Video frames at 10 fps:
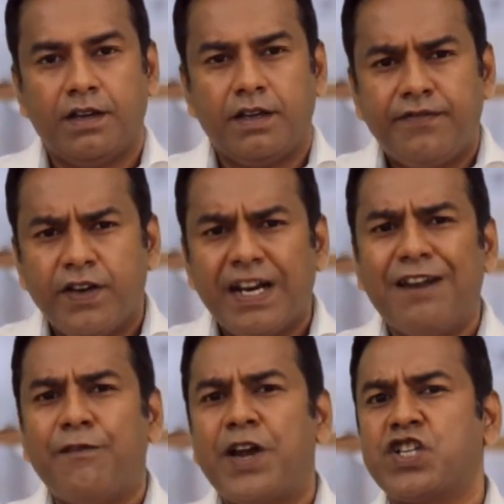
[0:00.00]
If your
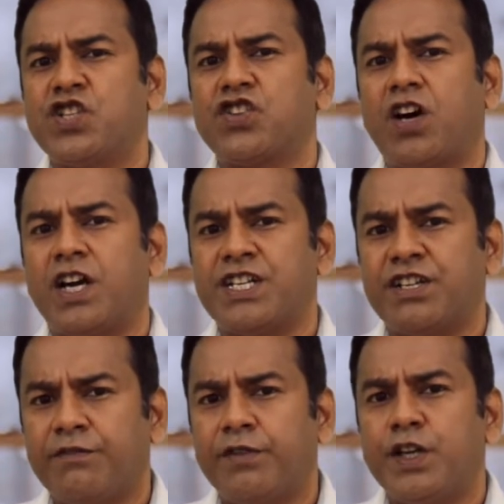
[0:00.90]
innovations are
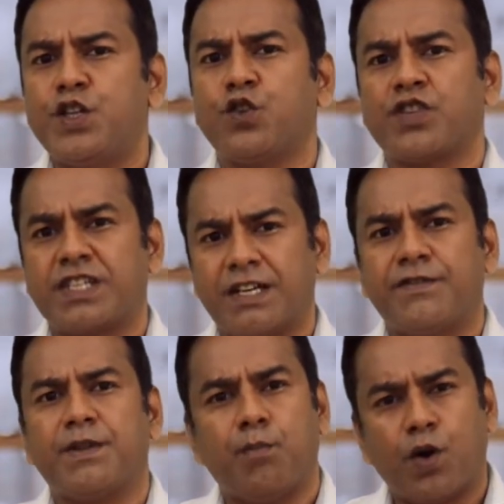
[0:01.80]
driven to
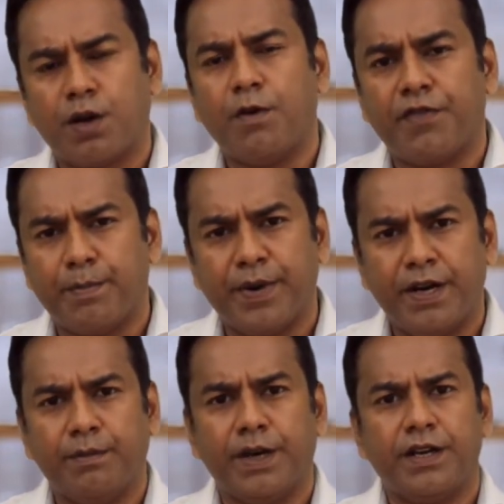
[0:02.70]
serve the bottom of the
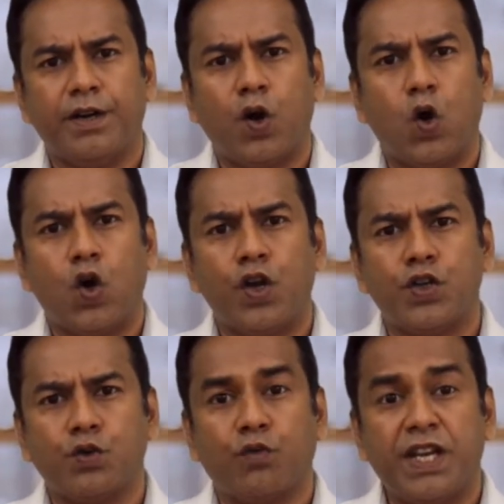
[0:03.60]
pyramid or
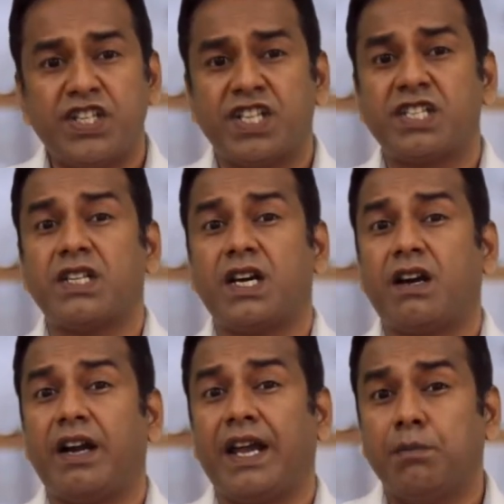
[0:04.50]
to regions that
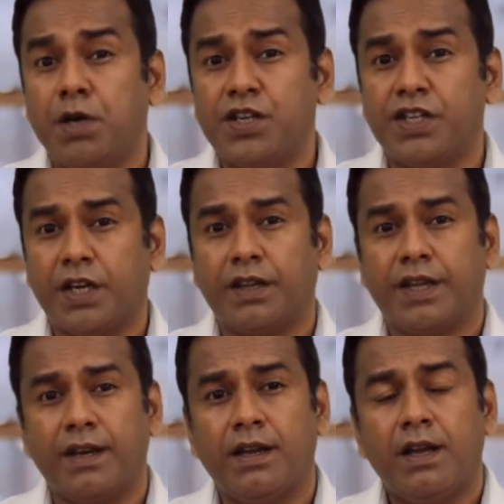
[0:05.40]
are emerging,
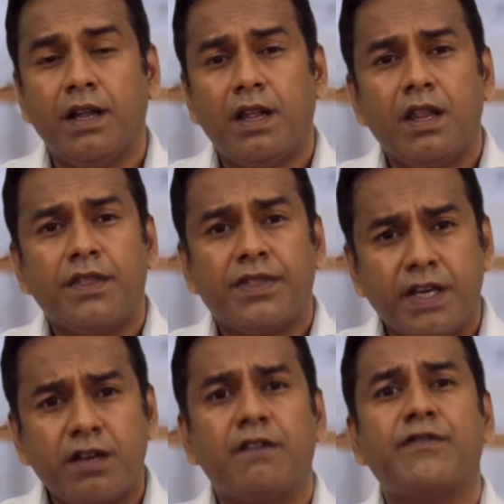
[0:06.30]
then
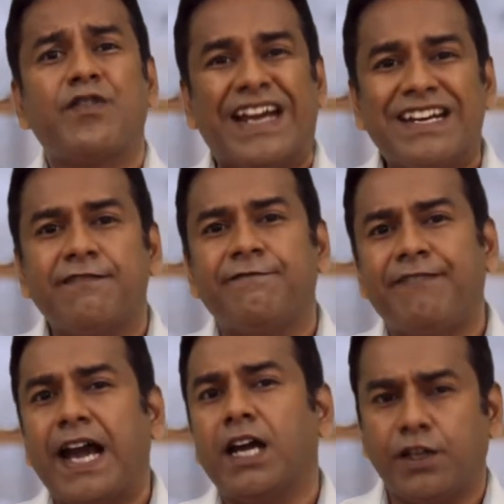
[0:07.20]
think of creating
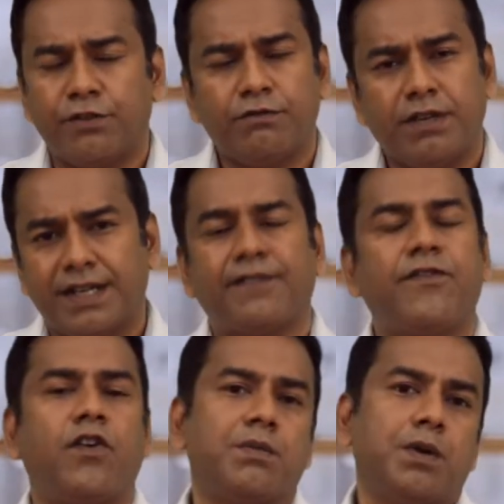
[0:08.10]
value at
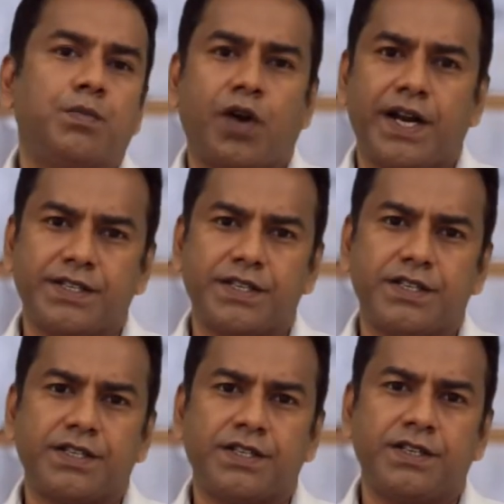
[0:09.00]
affordable
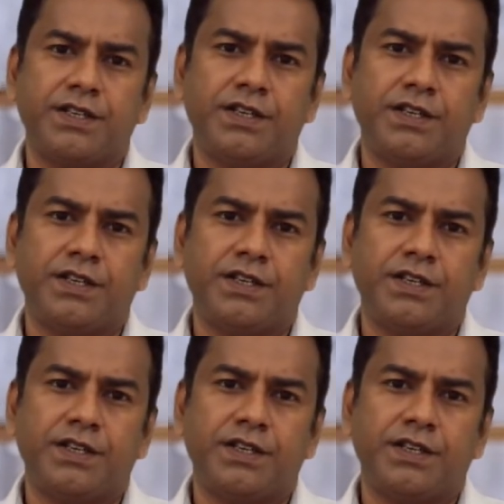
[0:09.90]
prices.